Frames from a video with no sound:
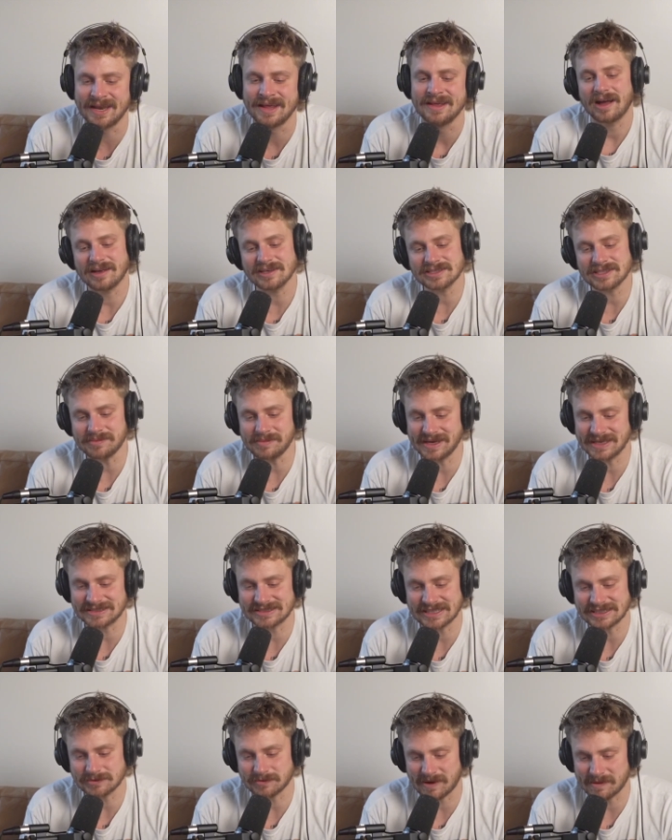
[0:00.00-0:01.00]
Also makes
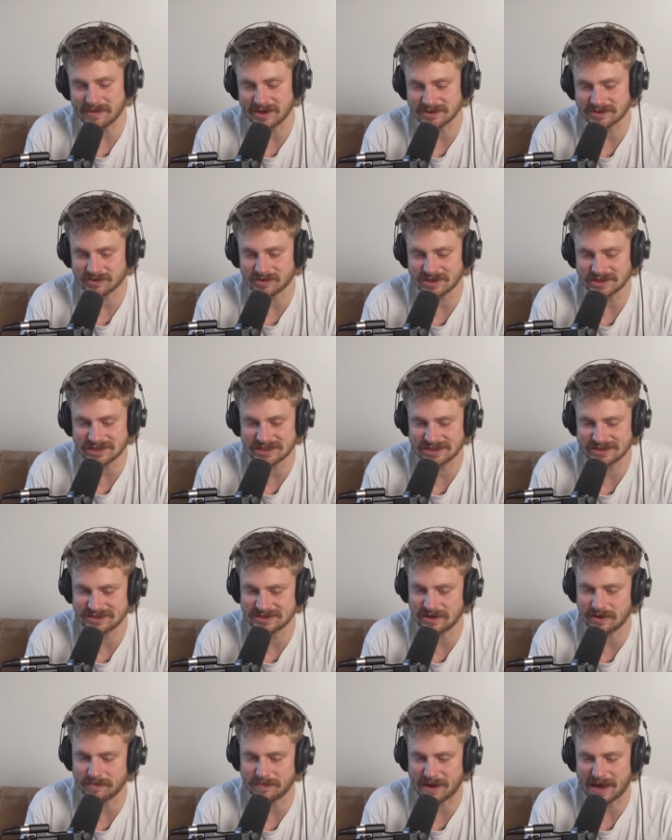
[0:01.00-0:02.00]
sense why most Christians
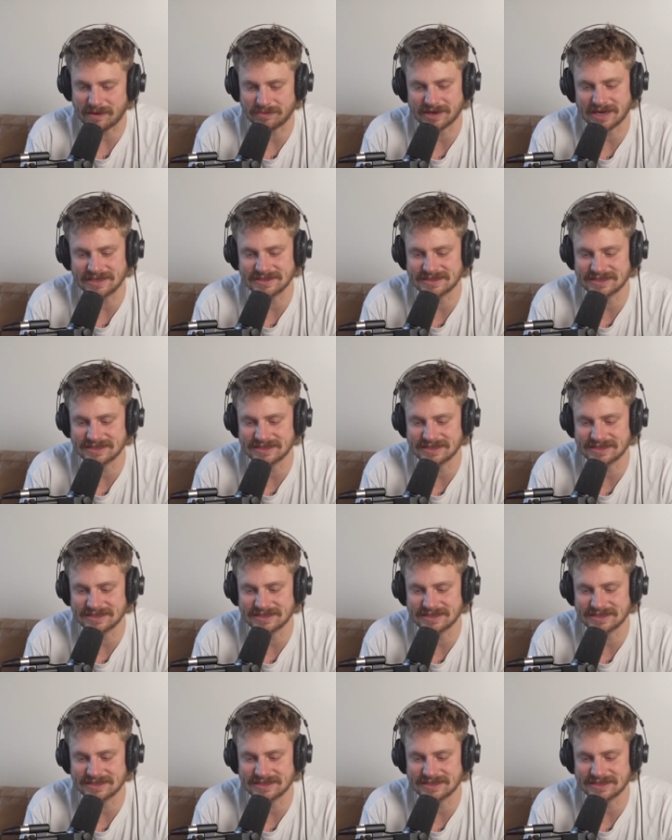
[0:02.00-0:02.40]
don't baptize